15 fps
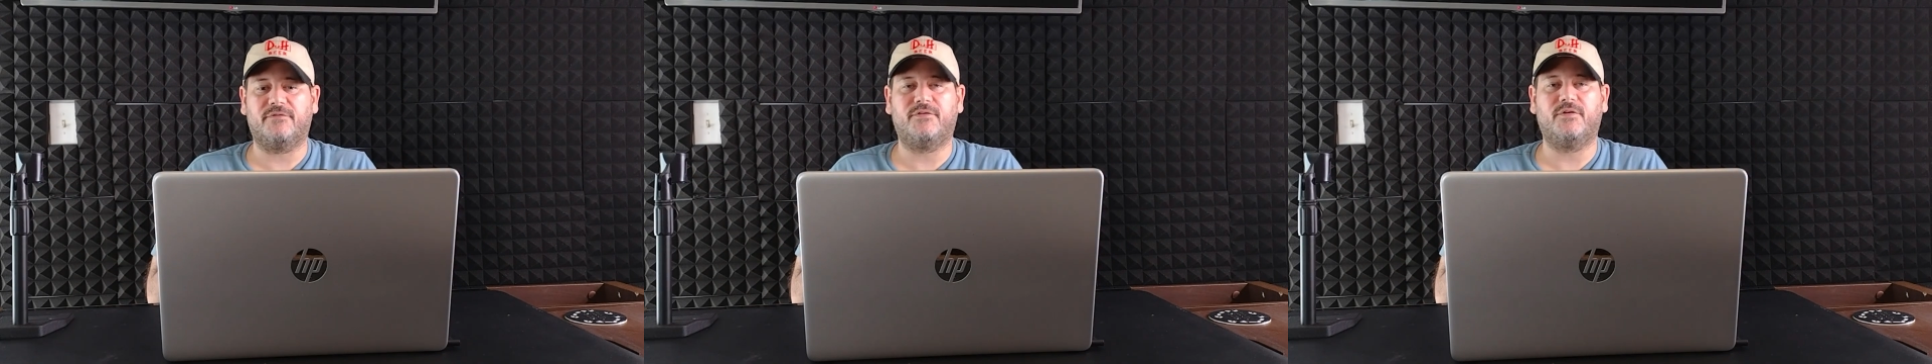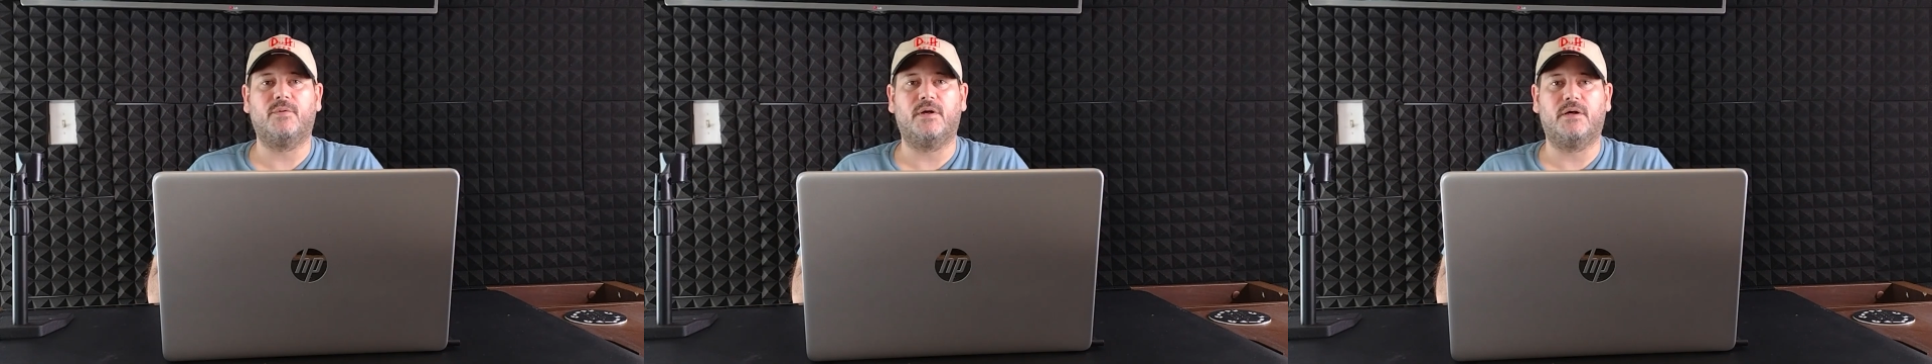
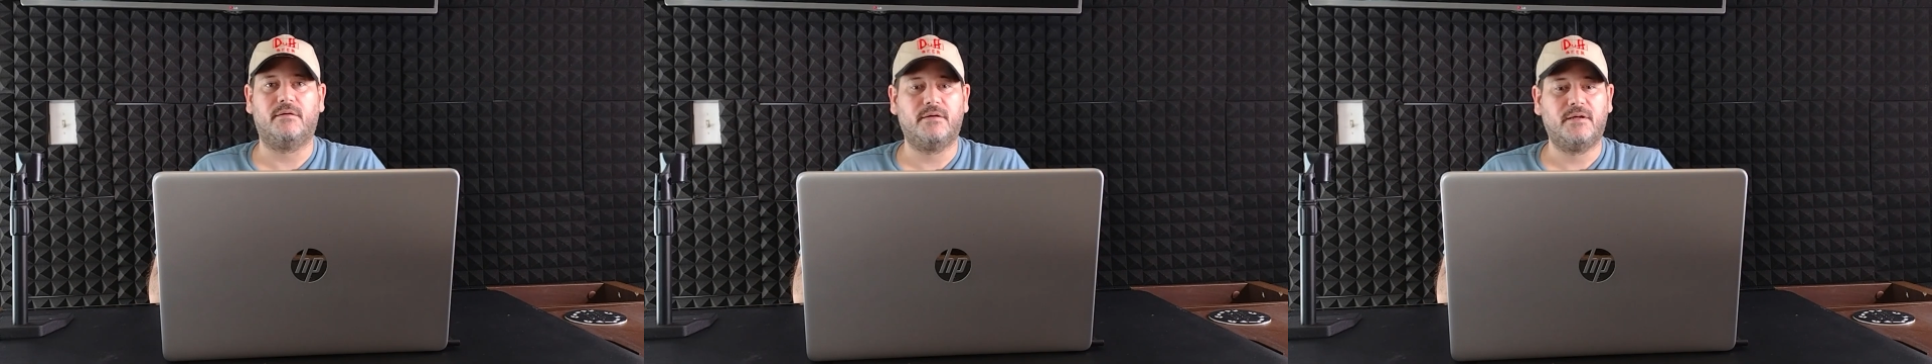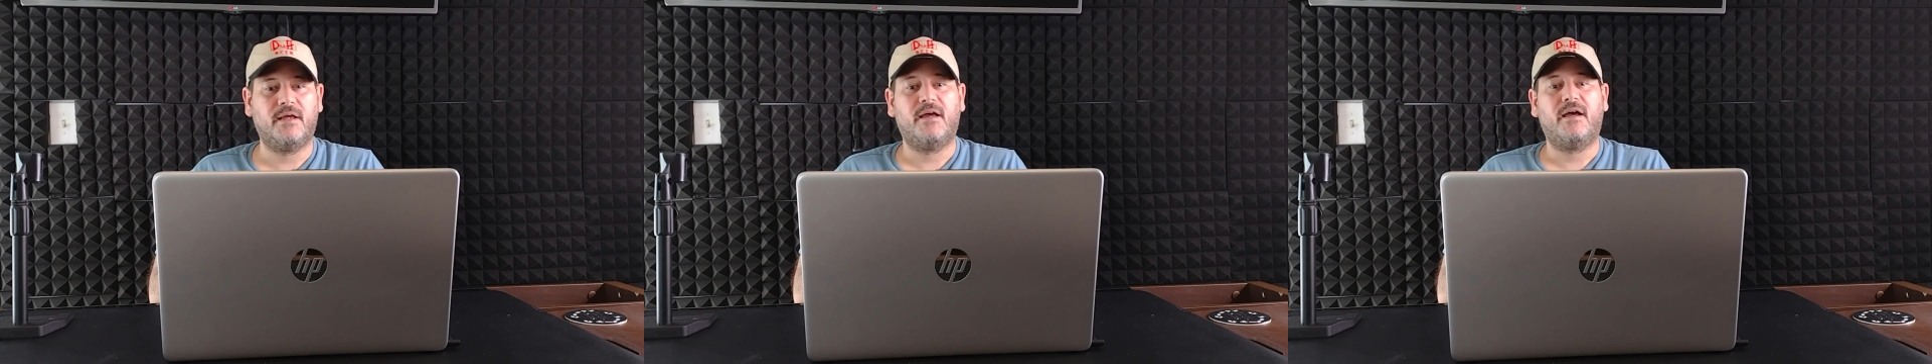if you will.
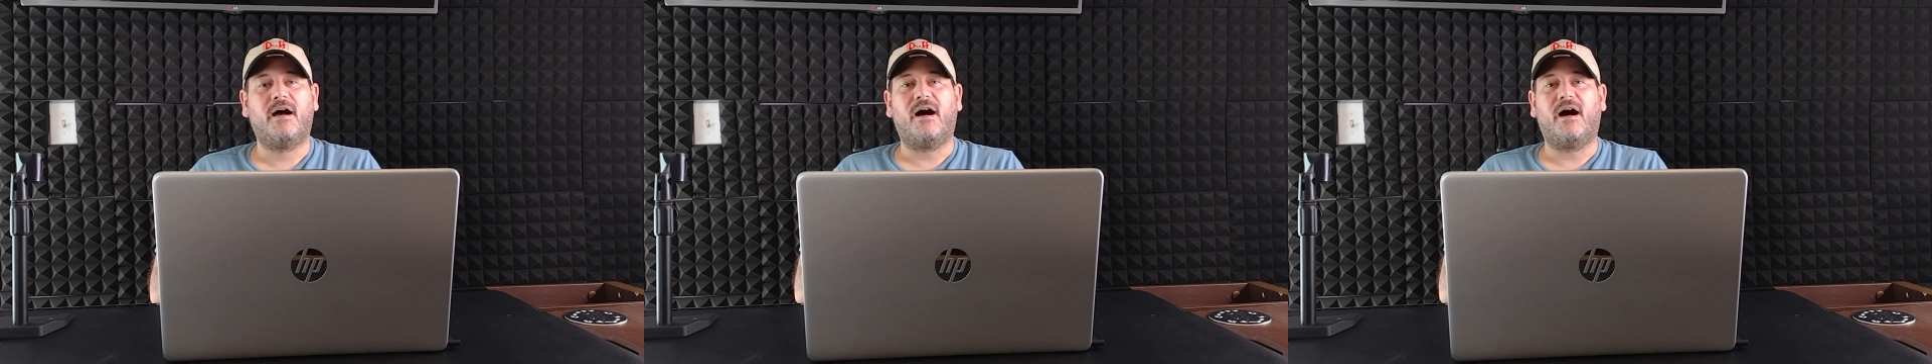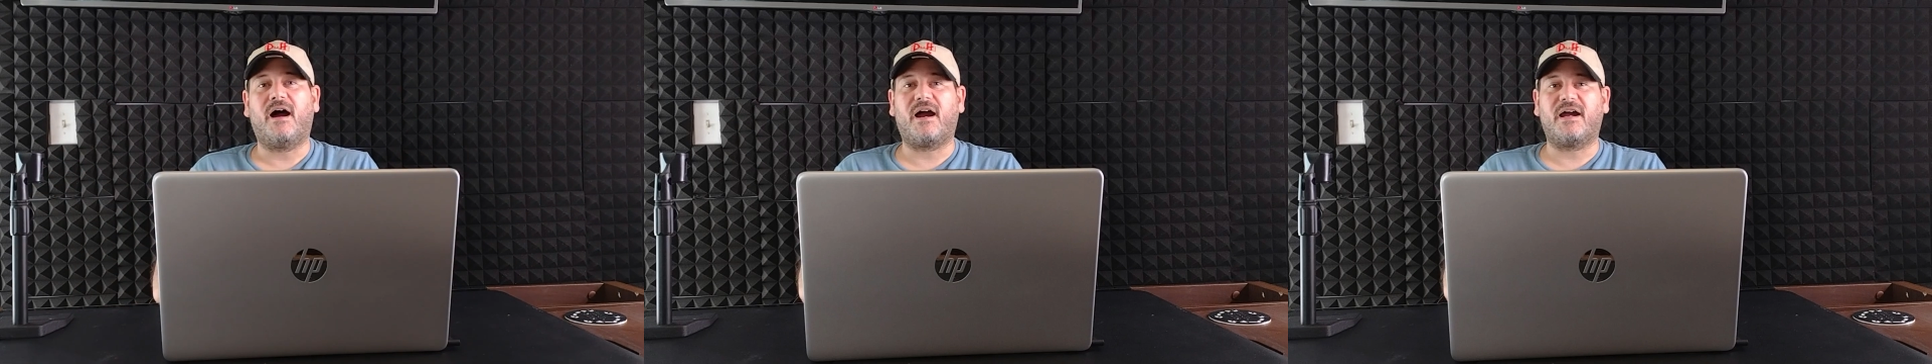
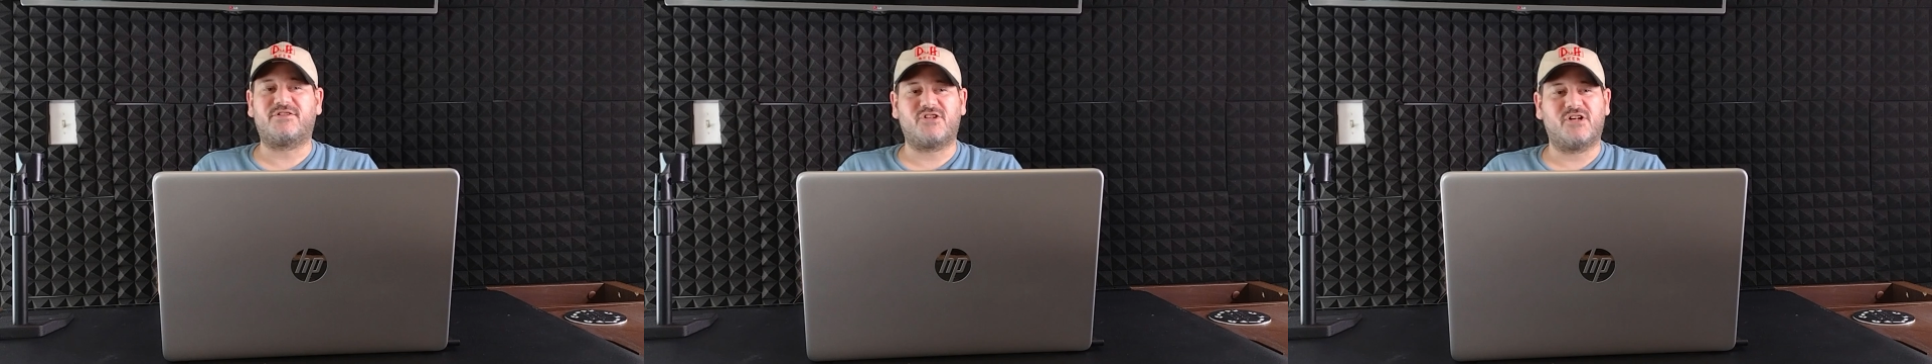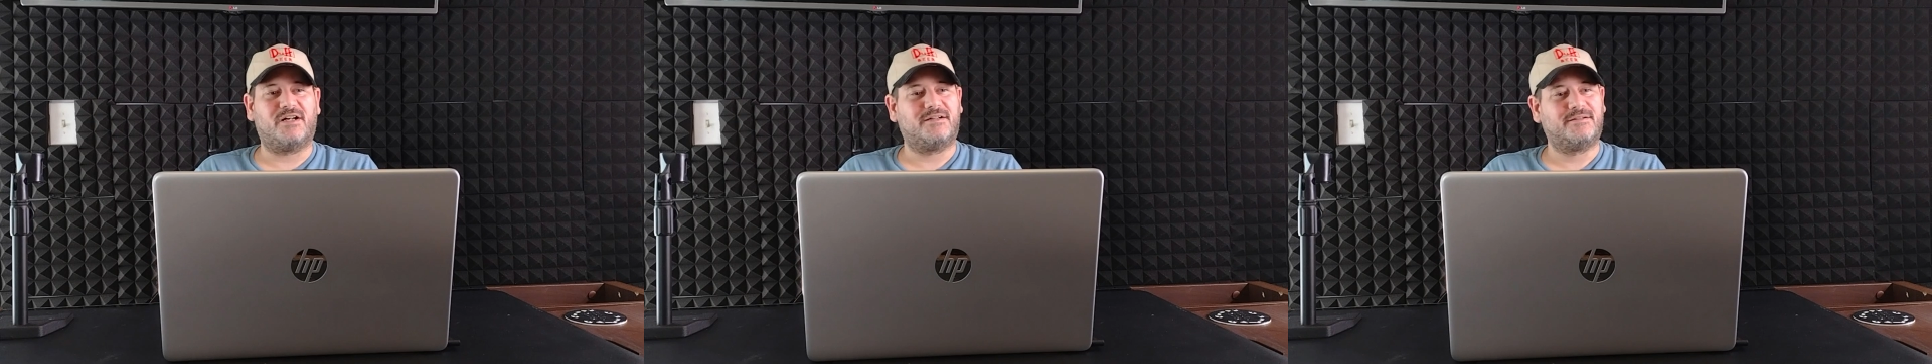All
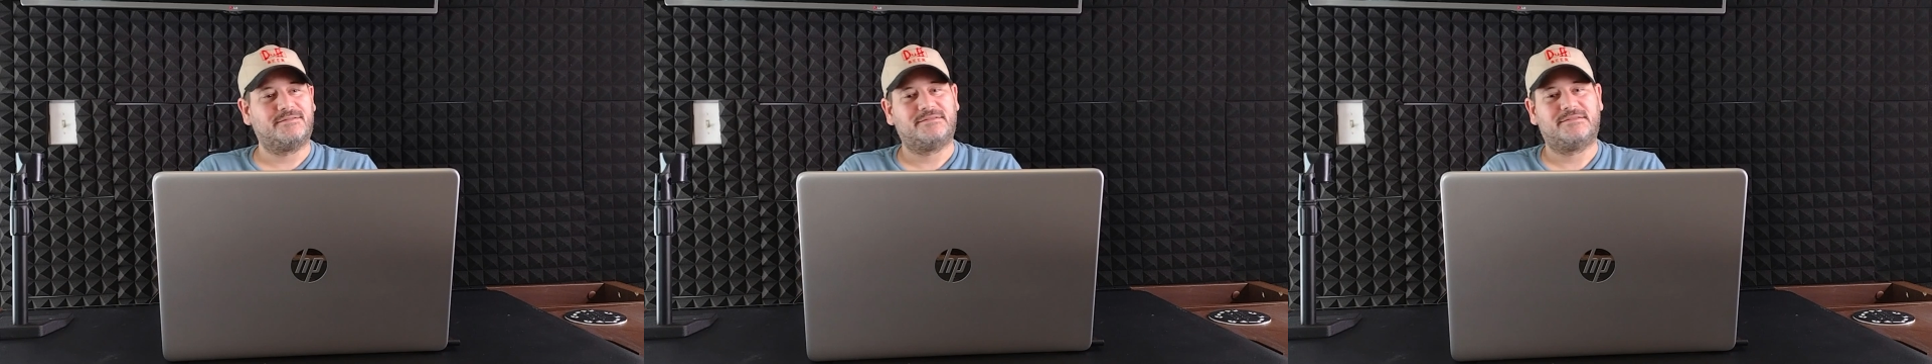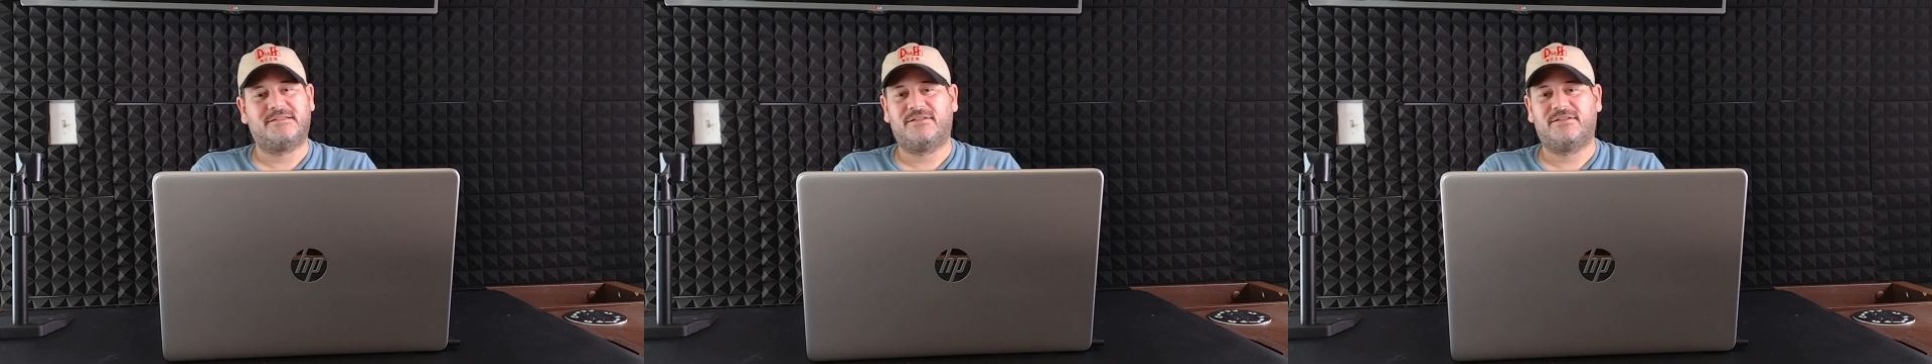right, y'all.